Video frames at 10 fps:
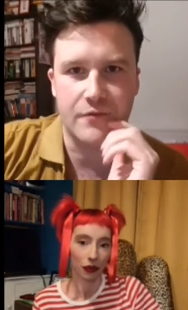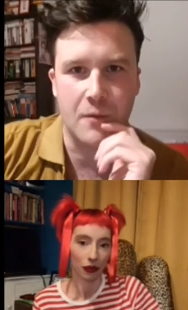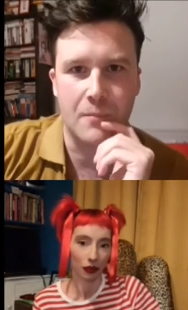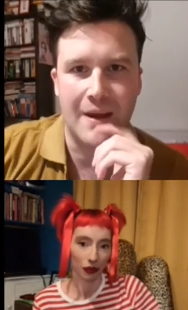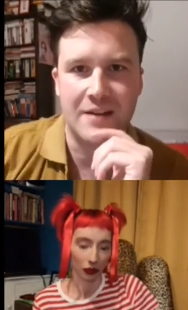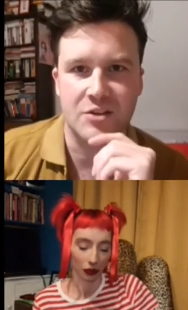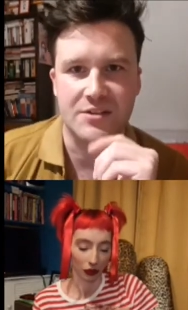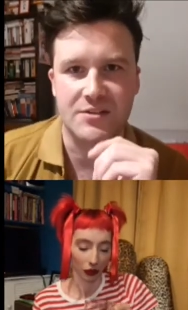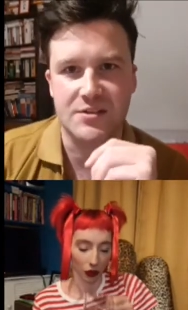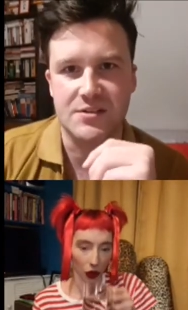
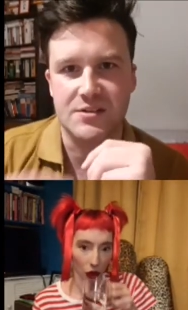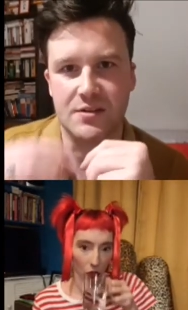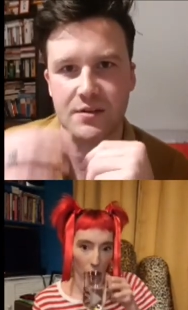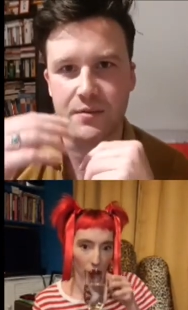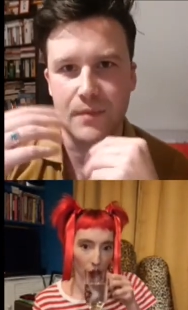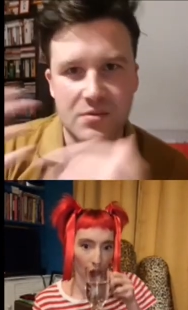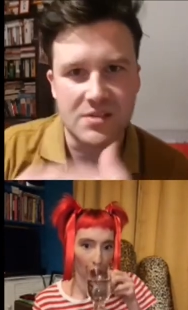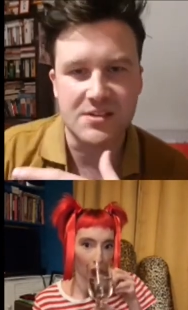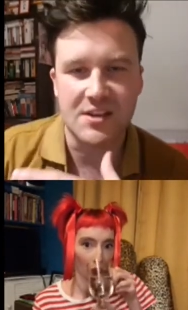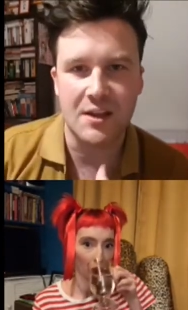Speaker 1: Manchester's music
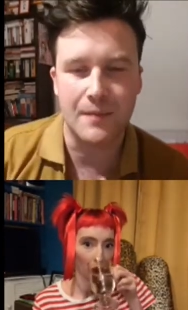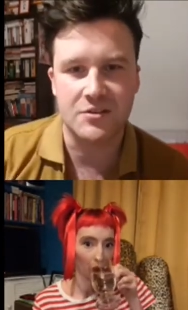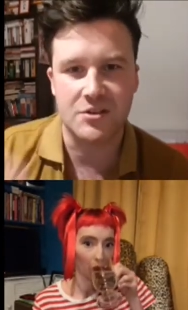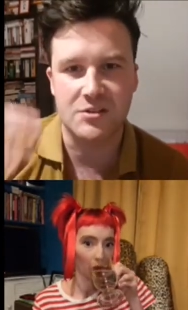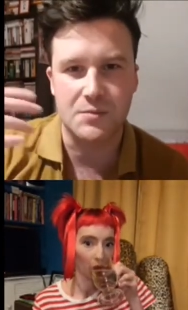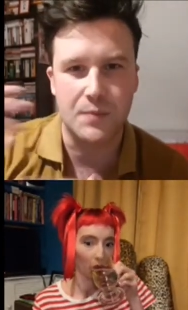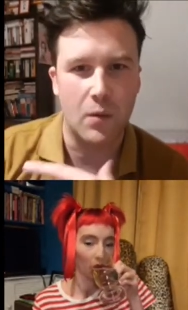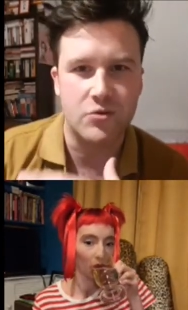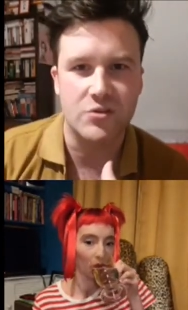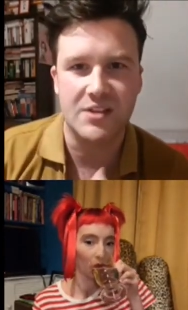scene, Manchester's poetry
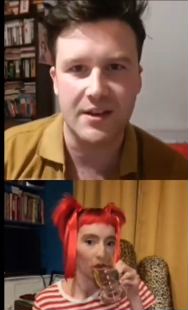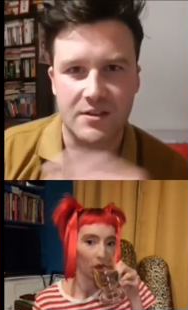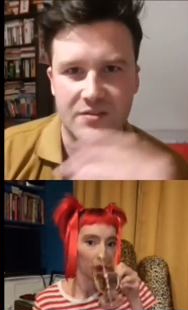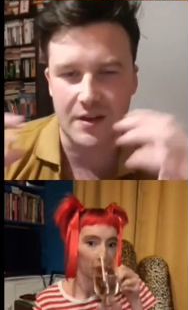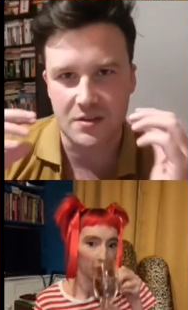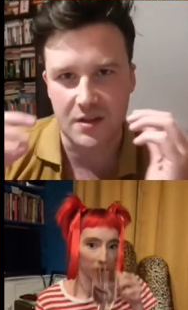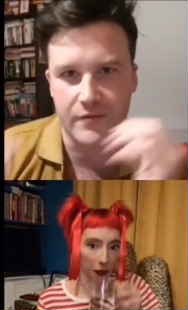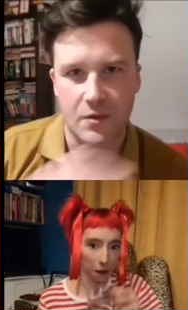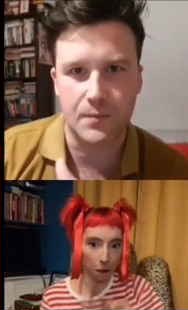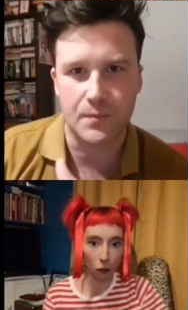scene? Have you
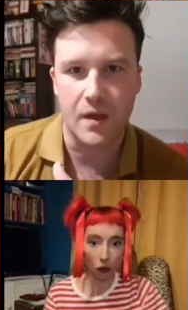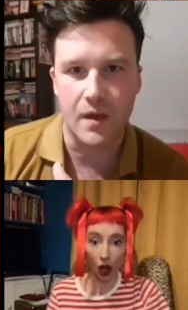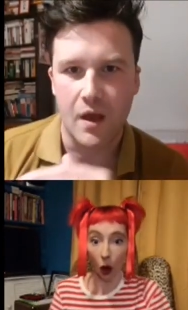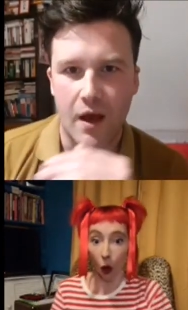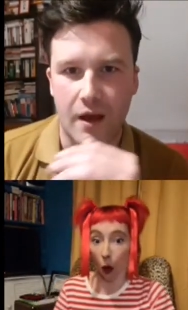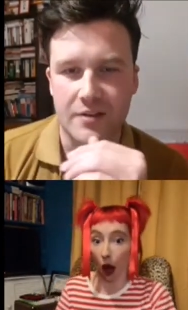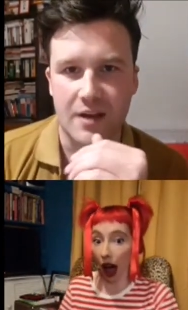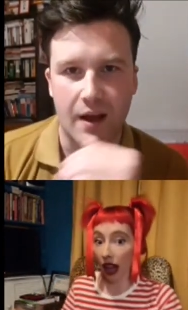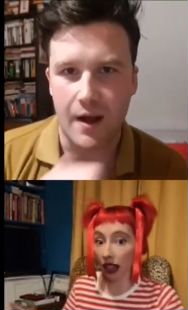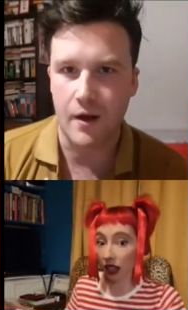Well, I
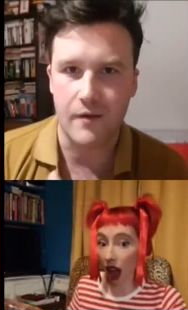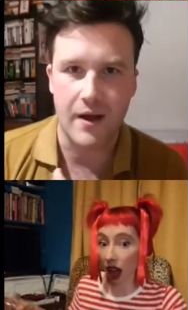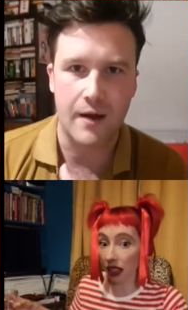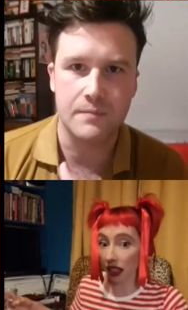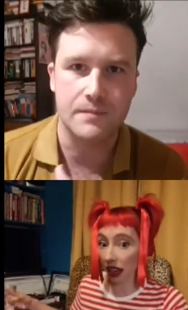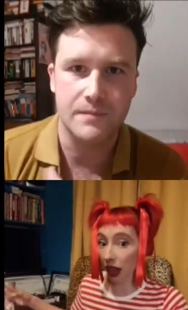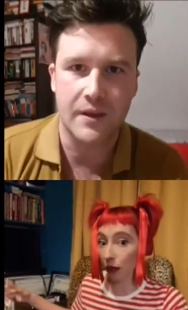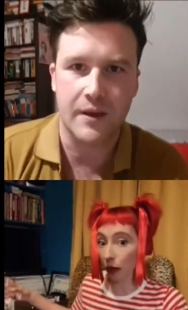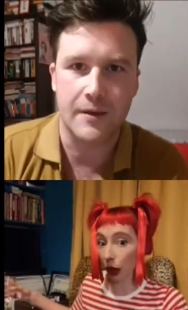started in Edinburgh.